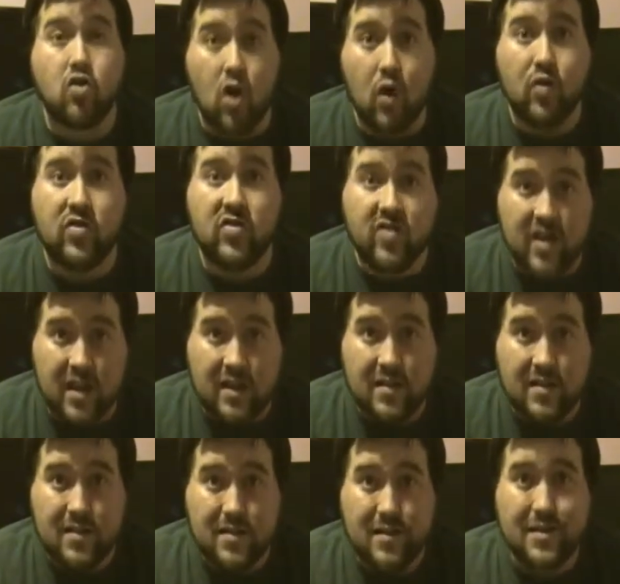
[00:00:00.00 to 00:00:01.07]
Go see
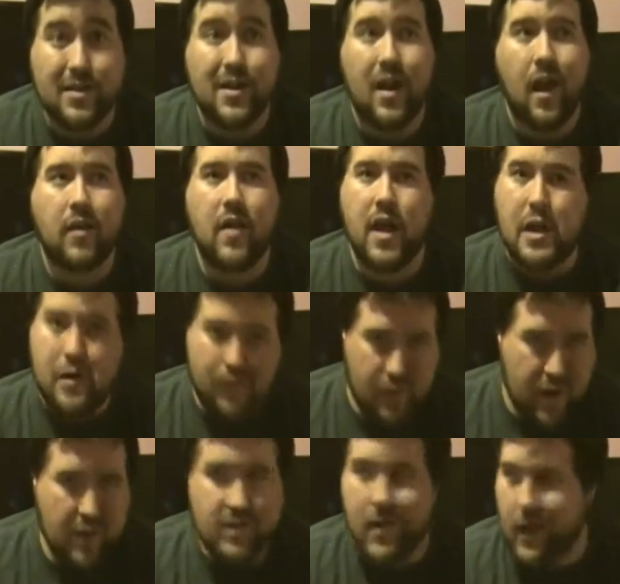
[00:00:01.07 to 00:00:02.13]
it. Take your
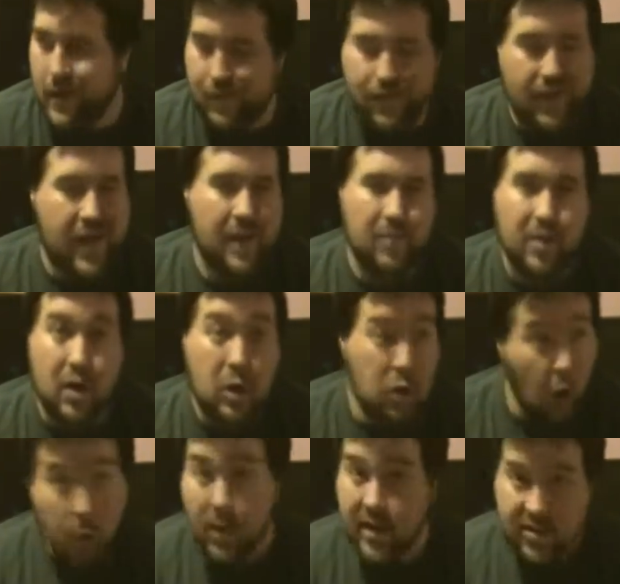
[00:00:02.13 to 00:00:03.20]
friends, take your family.
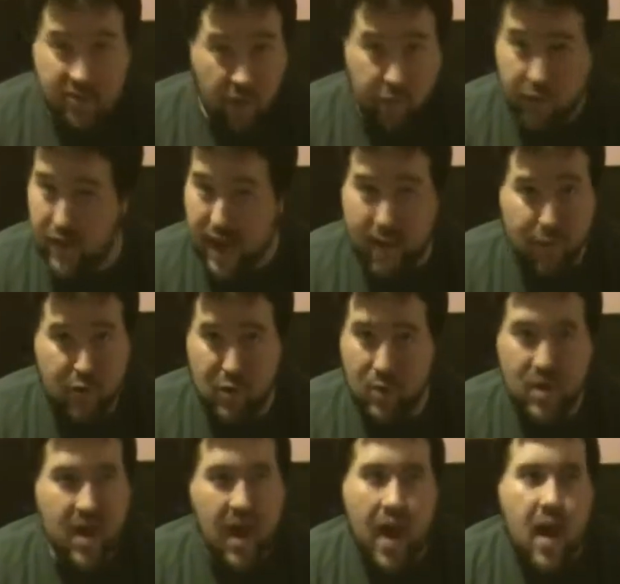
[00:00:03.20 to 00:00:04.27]
Go by yourself if you have
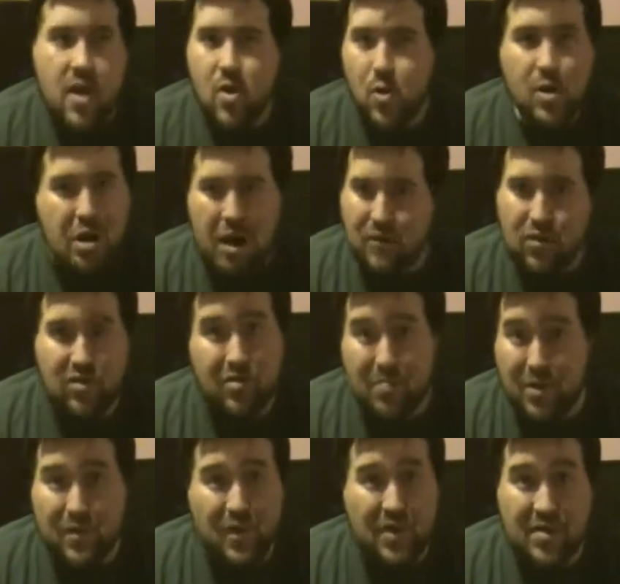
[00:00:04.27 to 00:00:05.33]
to. You can have just
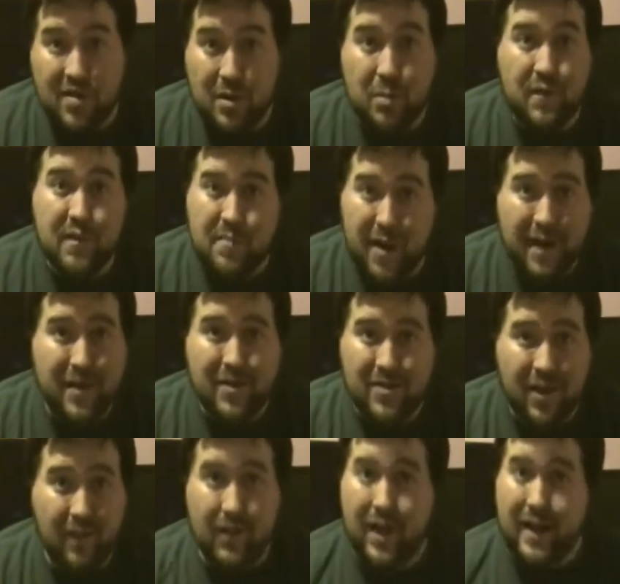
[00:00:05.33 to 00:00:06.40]
as much fun seeing a movie by
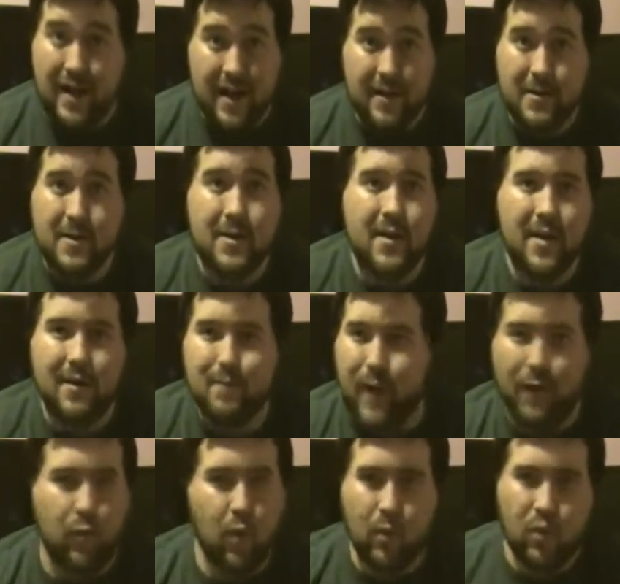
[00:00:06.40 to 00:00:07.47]
yourself like I did.
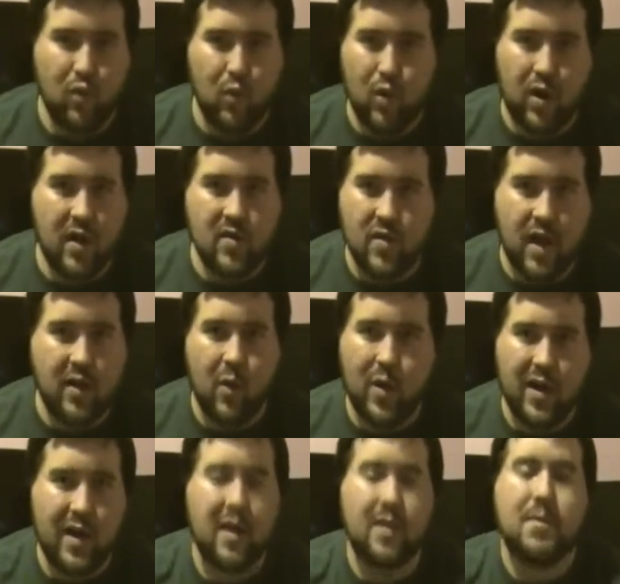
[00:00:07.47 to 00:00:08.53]
Everyone was working, so I had no
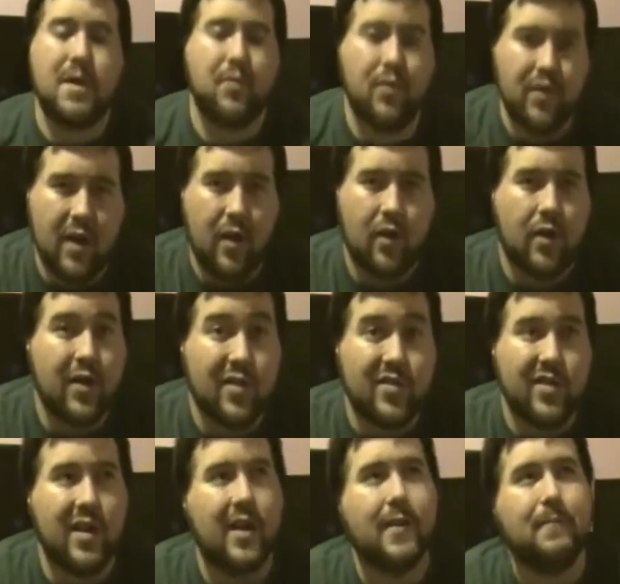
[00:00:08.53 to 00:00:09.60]
way to get people together to go
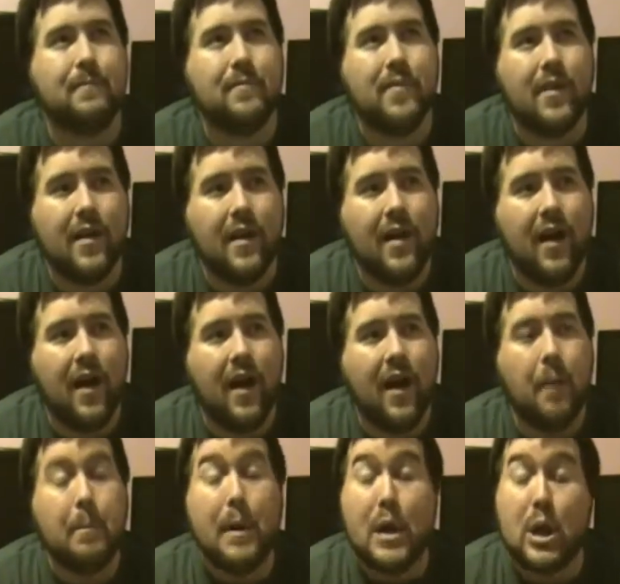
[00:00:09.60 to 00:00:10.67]
see it.
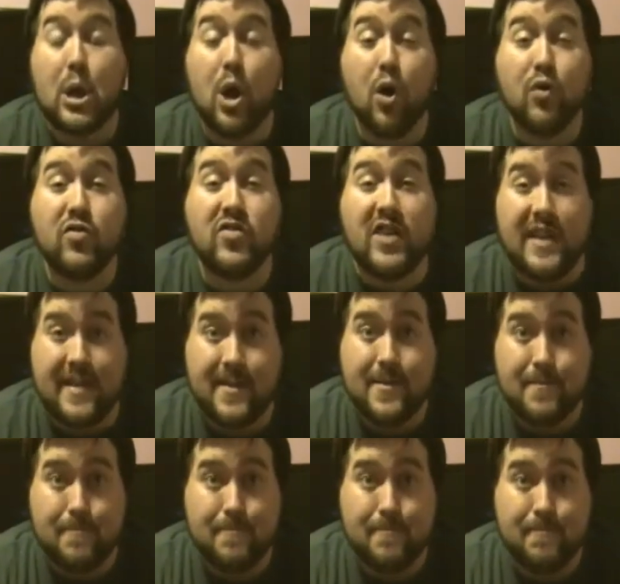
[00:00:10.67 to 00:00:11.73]
But go see
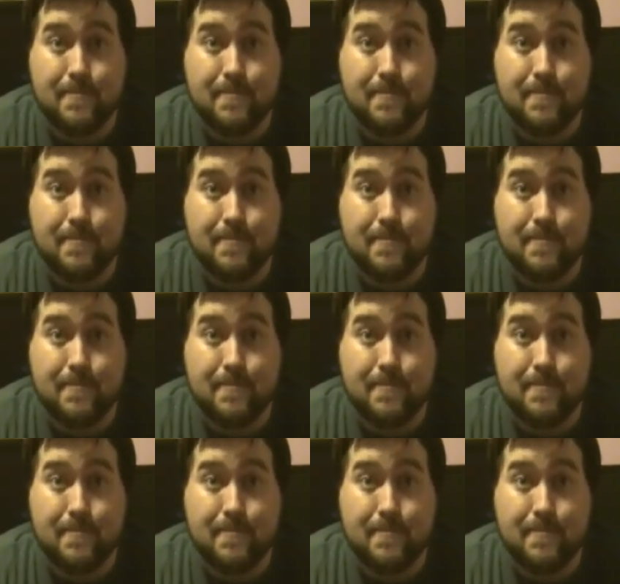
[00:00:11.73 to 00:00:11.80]
it.